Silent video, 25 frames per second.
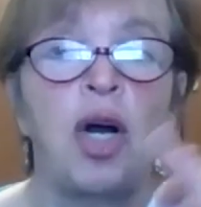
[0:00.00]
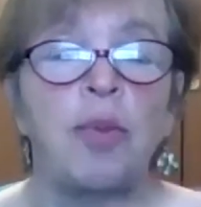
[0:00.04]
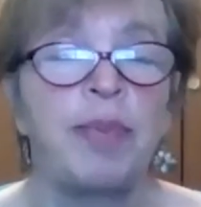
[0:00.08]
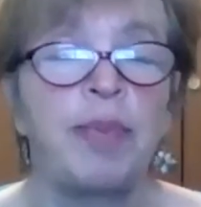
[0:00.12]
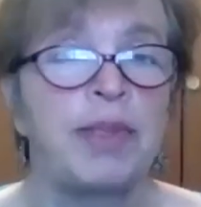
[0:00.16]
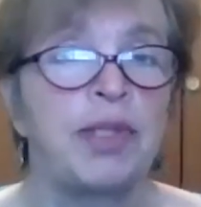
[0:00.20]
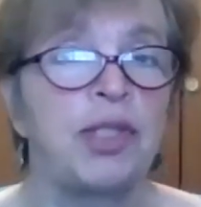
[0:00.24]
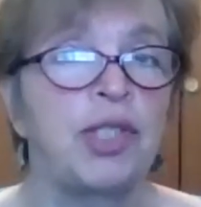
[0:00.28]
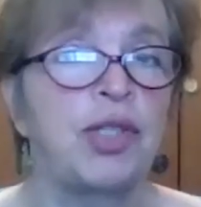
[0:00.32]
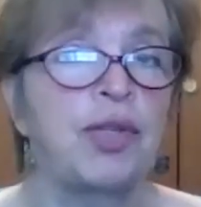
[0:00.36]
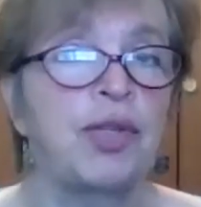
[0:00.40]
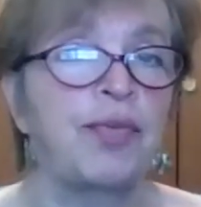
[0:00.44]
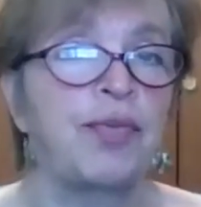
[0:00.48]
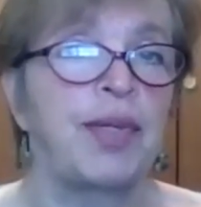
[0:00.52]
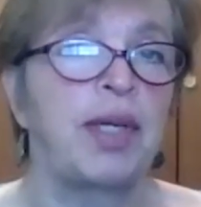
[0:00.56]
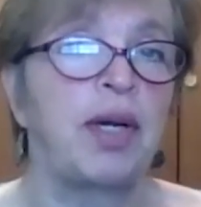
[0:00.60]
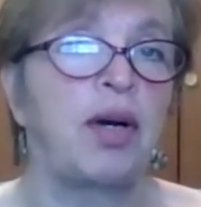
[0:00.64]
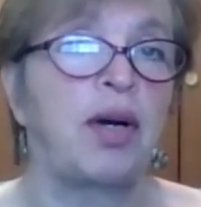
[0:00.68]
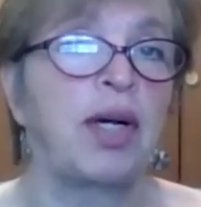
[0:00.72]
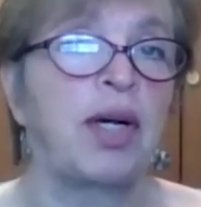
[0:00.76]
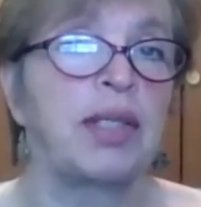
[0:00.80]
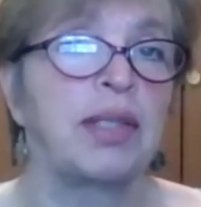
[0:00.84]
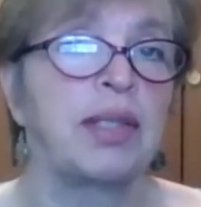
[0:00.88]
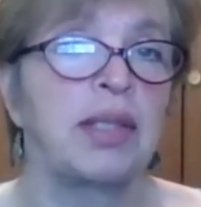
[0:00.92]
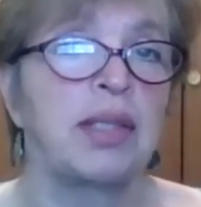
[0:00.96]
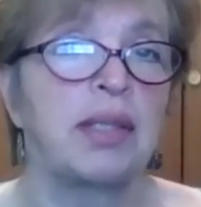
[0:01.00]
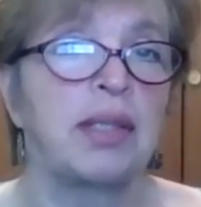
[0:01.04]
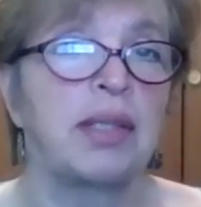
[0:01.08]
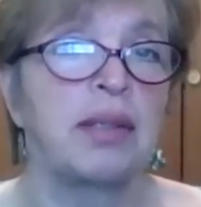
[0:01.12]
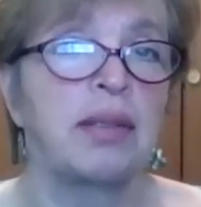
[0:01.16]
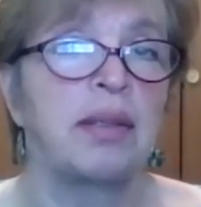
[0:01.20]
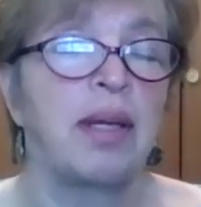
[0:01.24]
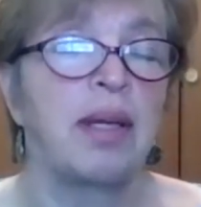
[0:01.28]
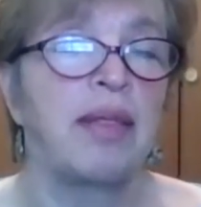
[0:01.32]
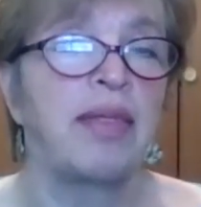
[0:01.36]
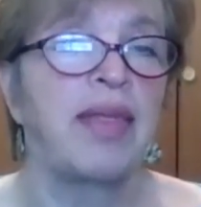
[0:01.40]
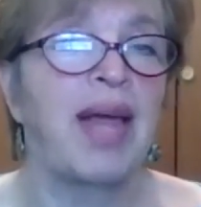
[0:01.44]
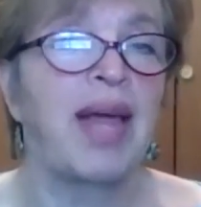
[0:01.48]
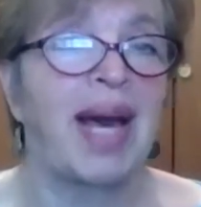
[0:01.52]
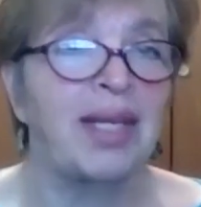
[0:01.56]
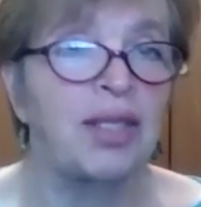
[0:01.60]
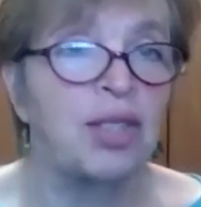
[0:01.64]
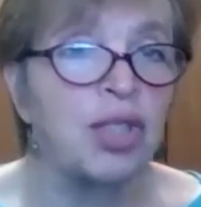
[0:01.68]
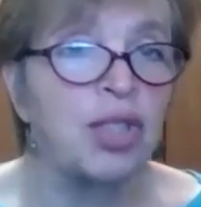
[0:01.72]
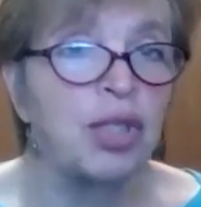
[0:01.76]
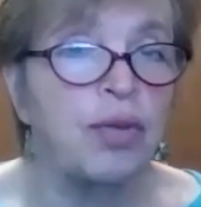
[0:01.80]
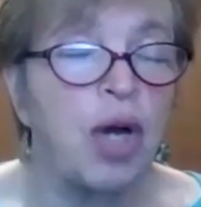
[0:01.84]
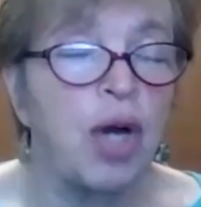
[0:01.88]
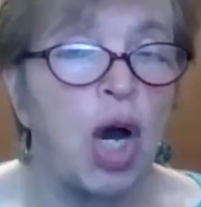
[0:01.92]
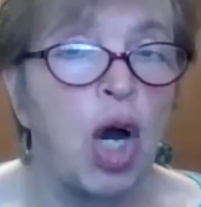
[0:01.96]
opens three hearts. That
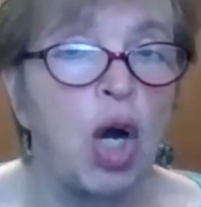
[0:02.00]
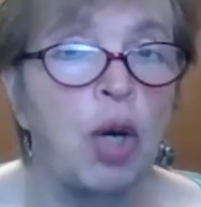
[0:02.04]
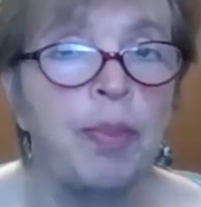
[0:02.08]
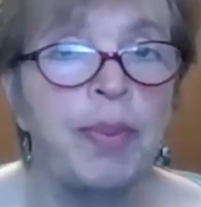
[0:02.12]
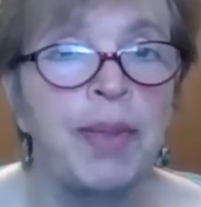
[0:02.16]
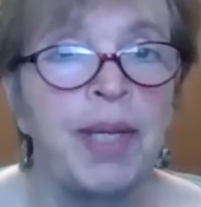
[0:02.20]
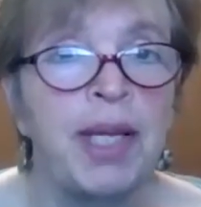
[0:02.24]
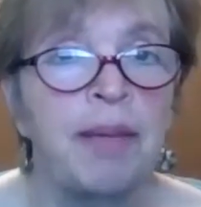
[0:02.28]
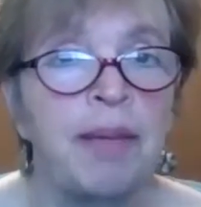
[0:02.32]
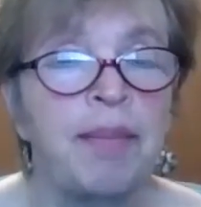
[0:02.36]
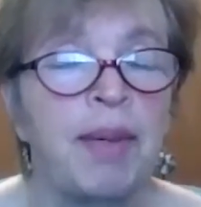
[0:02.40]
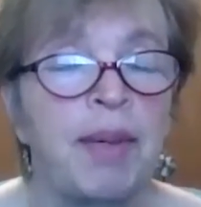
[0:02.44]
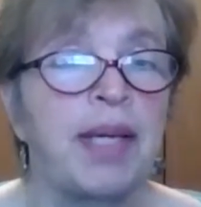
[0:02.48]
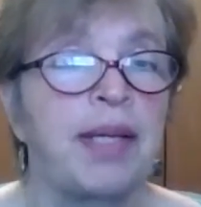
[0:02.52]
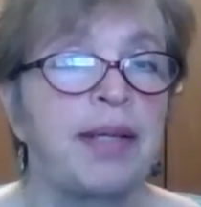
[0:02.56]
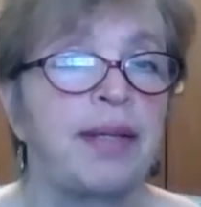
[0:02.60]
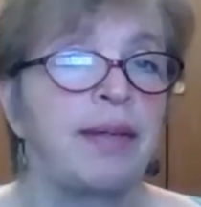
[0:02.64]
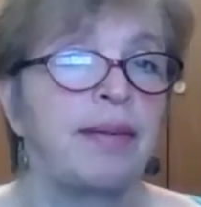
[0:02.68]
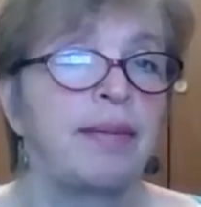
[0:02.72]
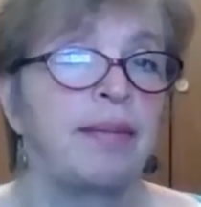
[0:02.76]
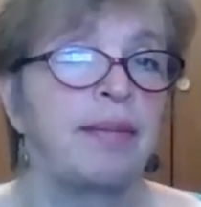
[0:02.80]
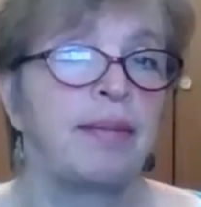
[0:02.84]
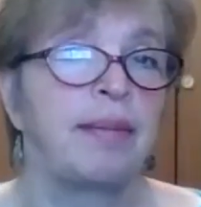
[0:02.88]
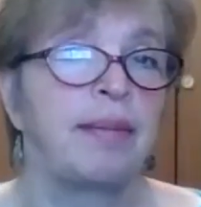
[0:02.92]
is her opening bid.